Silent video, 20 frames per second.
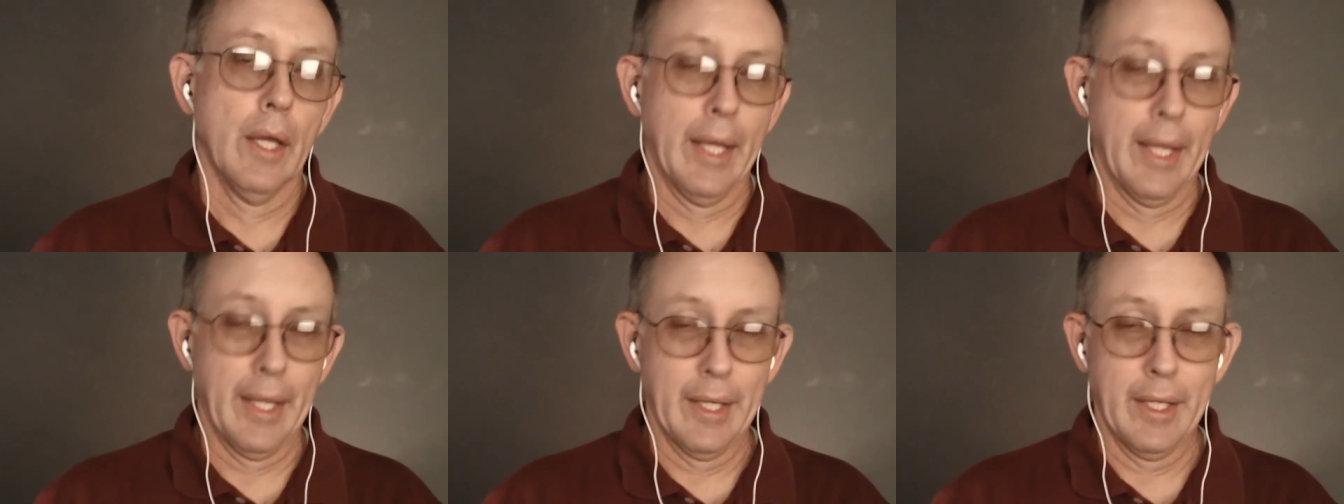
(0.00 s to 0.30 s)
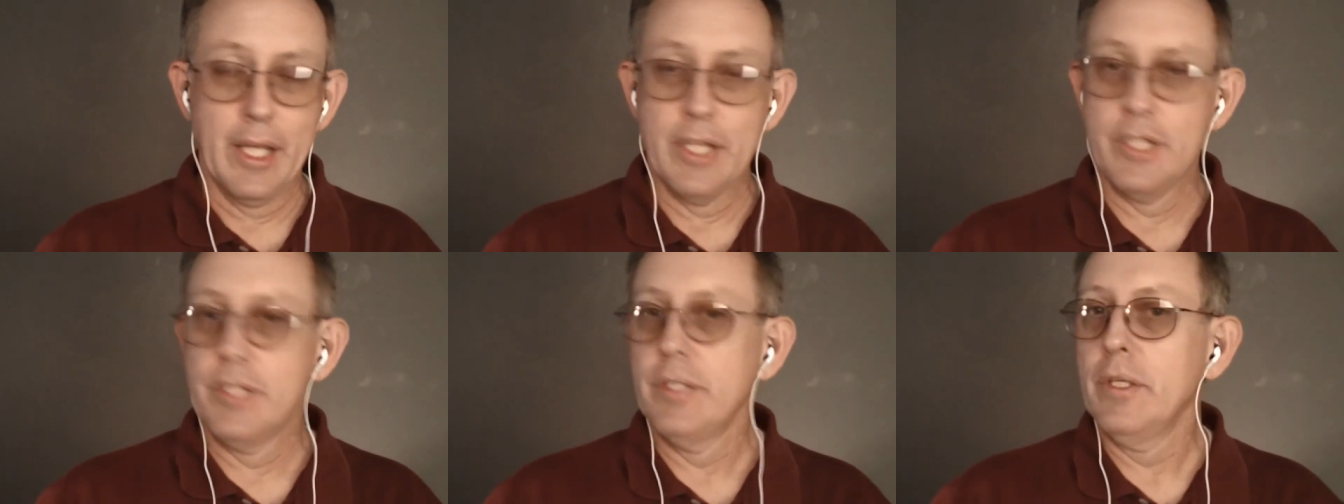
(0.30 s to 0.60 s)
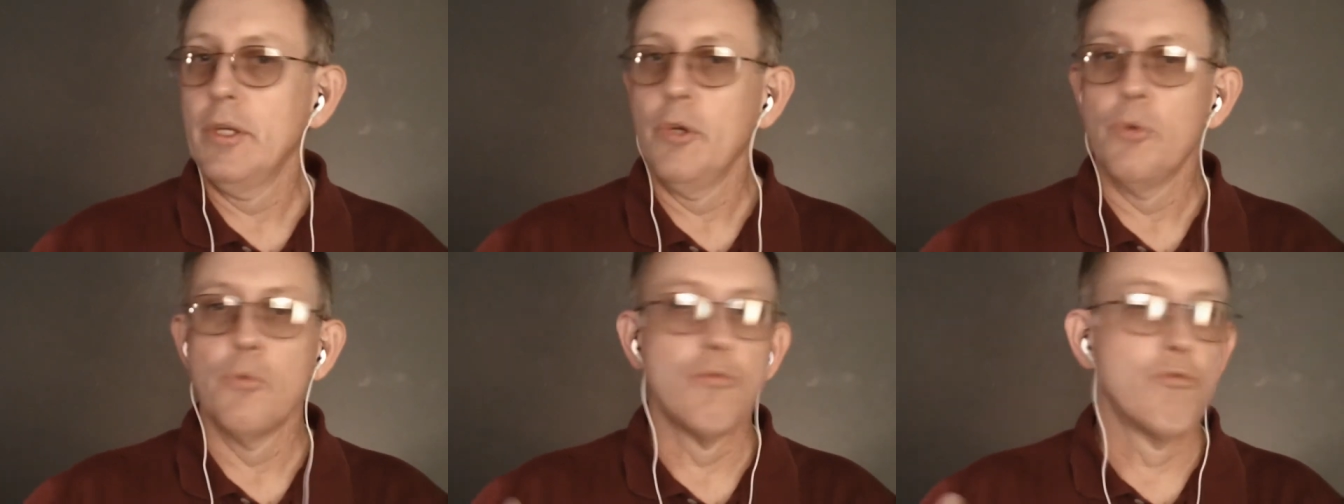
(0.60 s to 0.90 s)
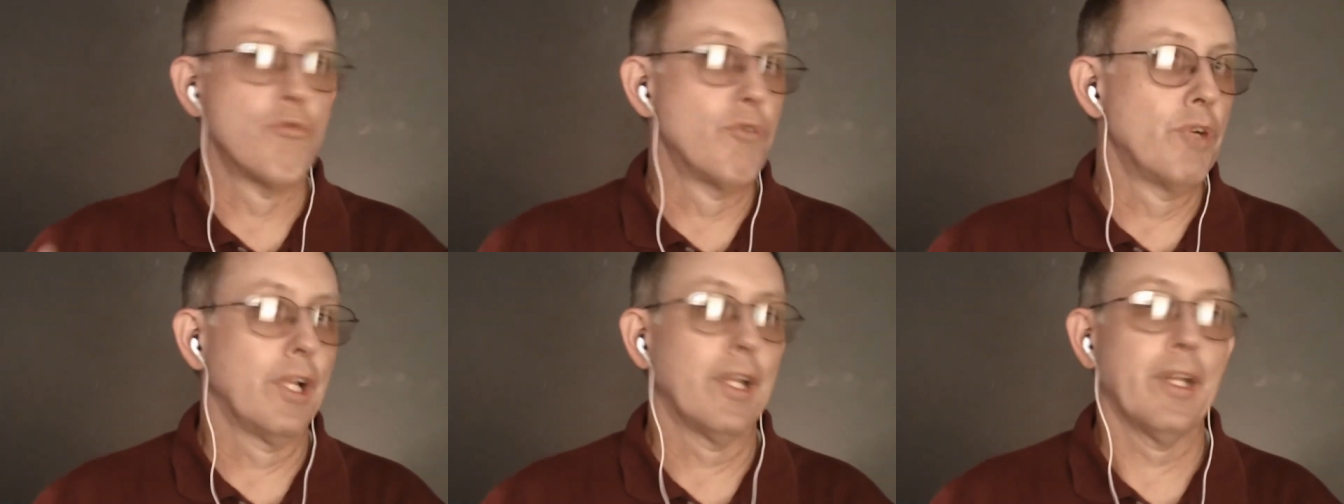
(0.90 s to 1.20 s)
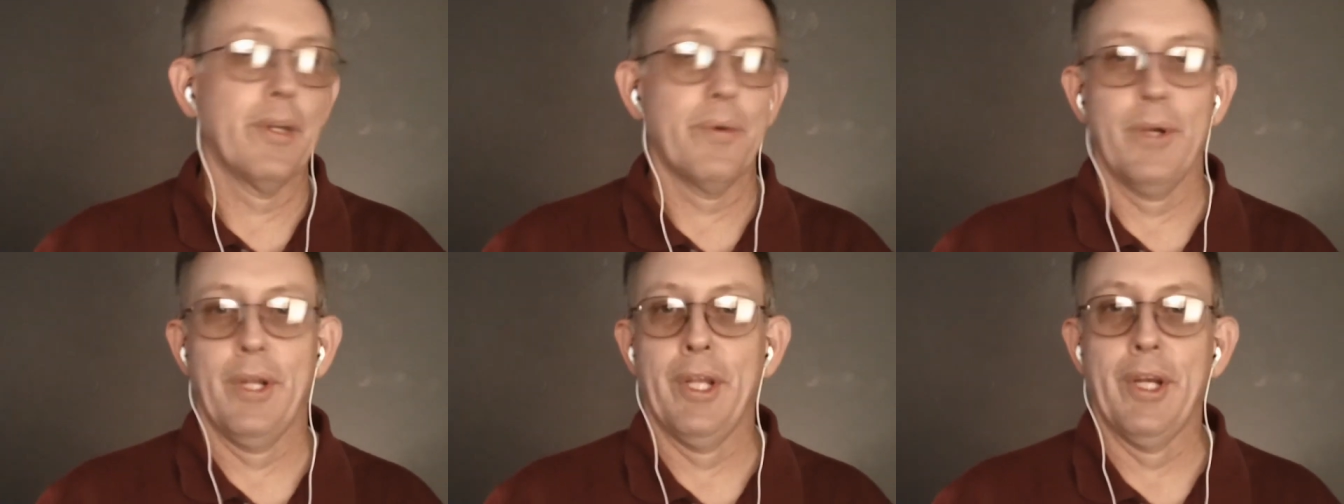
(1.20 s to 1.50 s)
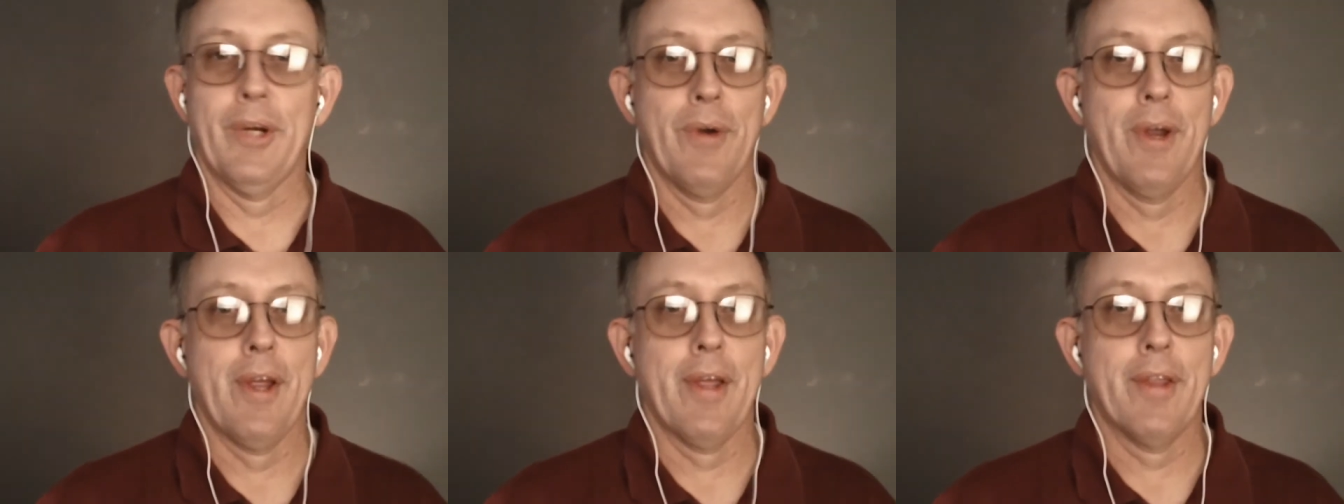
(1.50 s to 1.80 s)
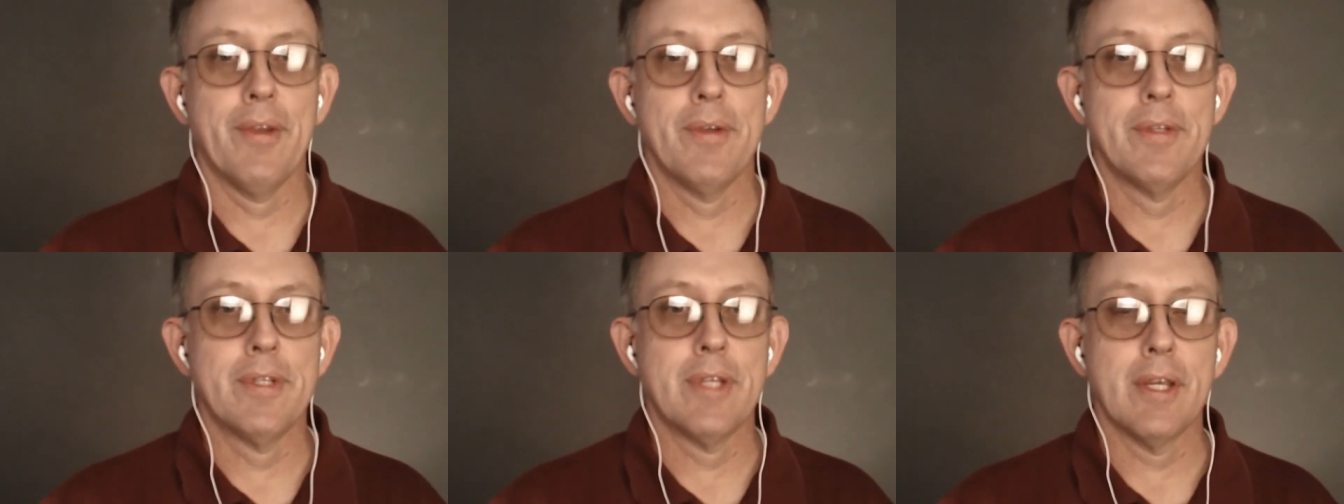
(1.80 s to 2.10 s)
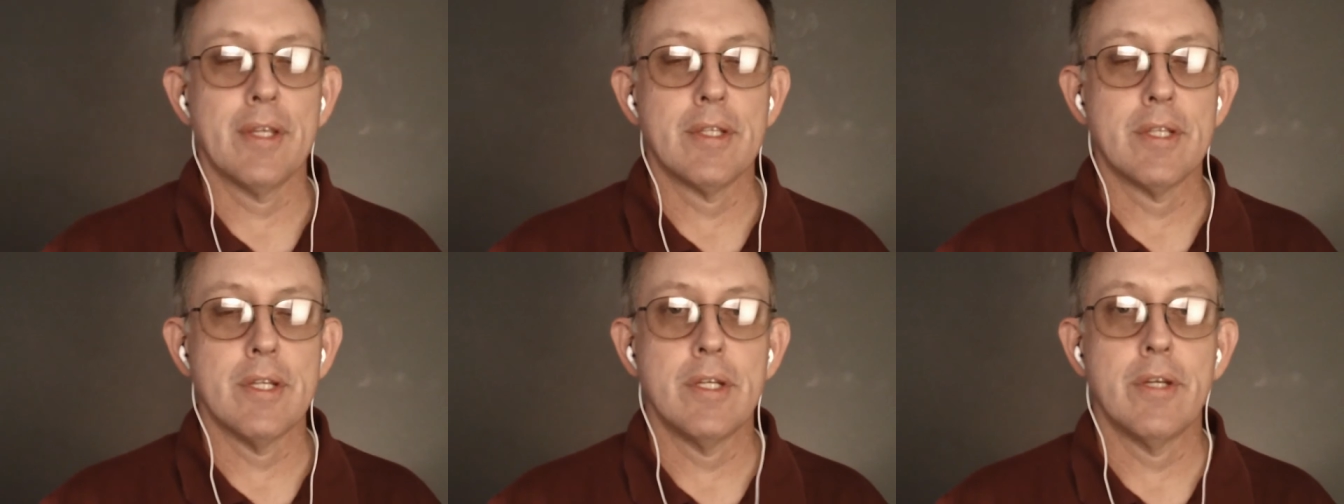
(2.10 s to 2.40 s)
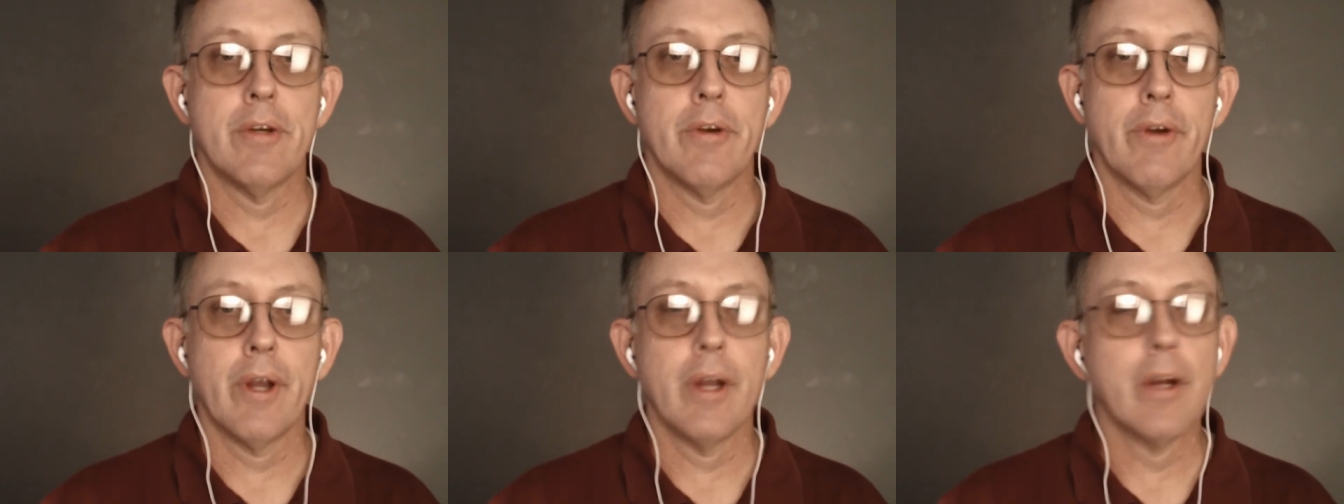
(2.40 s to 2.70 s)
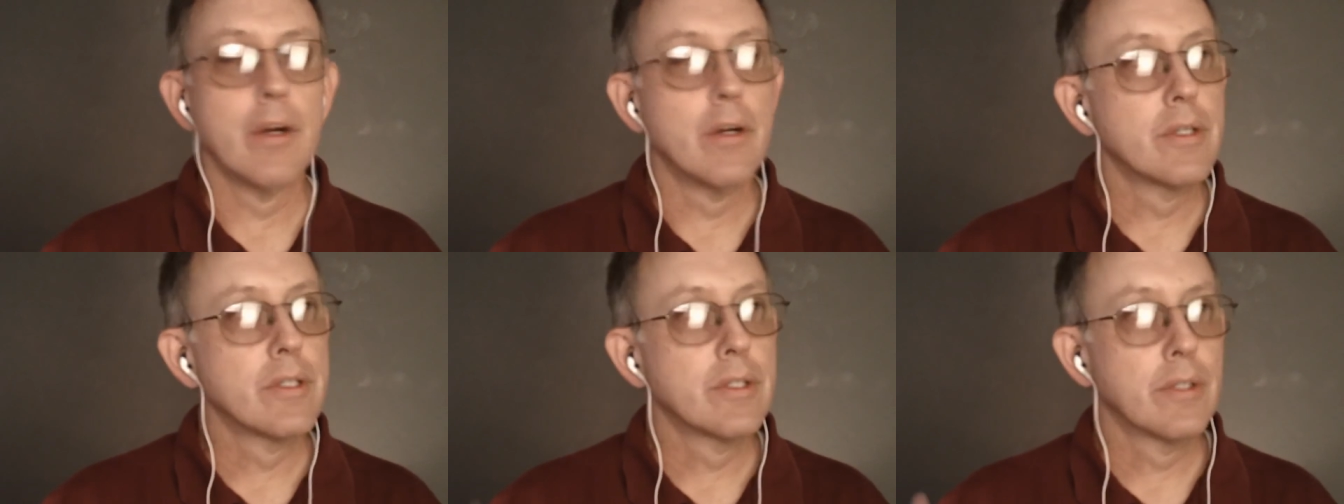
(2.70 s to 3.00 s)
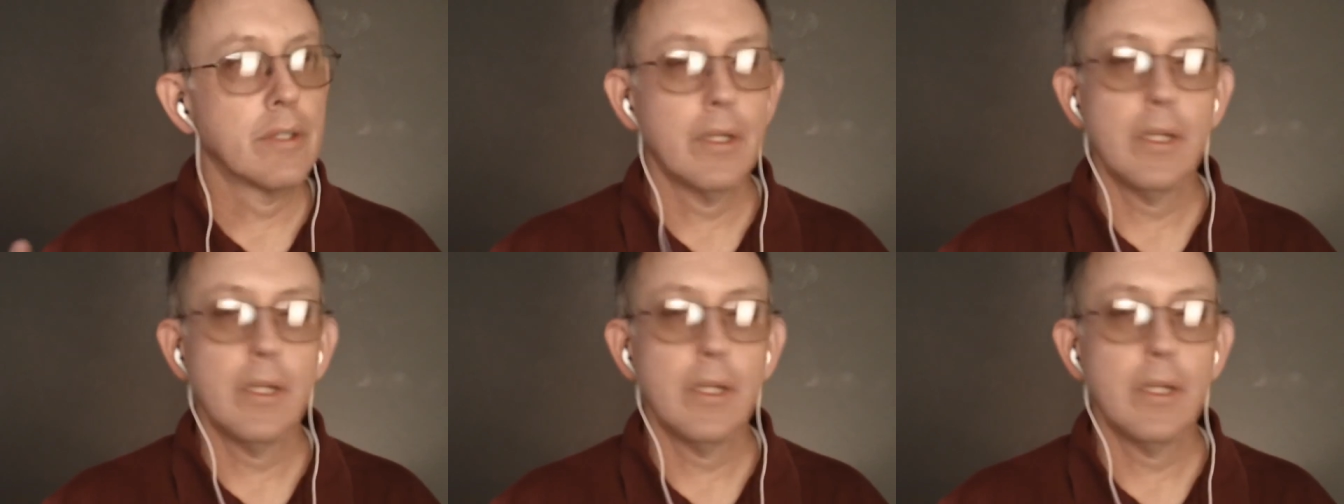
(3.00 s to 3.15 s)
unless you really, really crank those things into your ears,